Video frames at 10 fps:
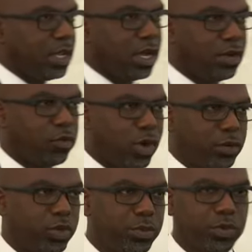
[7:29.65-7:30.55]
of
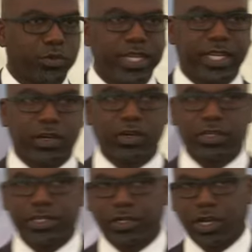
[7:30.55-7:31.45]
what we were reading
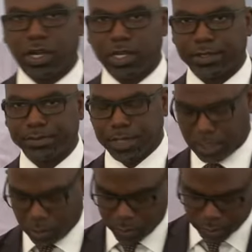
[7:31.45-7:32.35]
earlier on
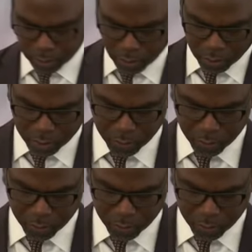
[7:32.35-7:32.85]
when the Lord